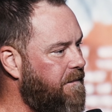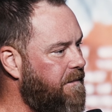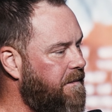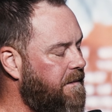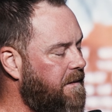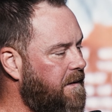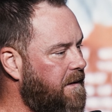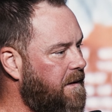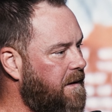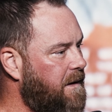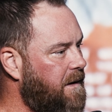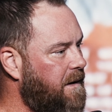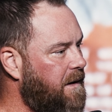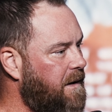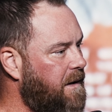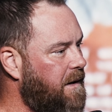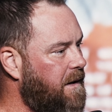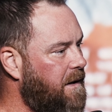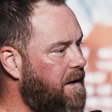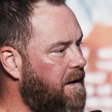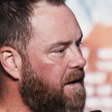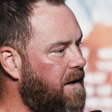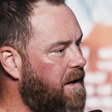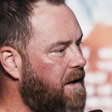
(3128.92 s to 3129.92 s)

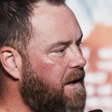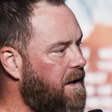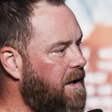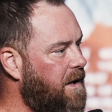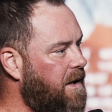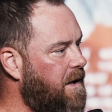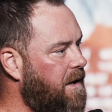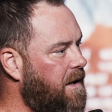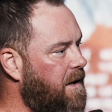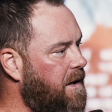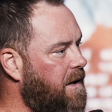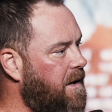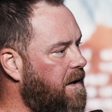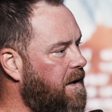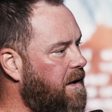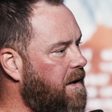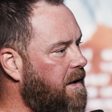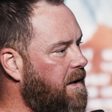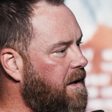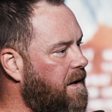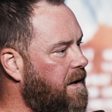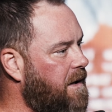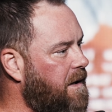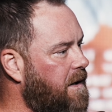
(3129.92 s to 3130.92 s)

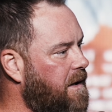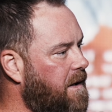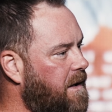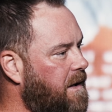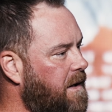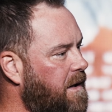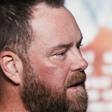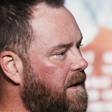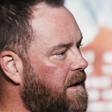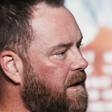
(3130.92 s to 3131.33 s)
No one is speaking in this clip.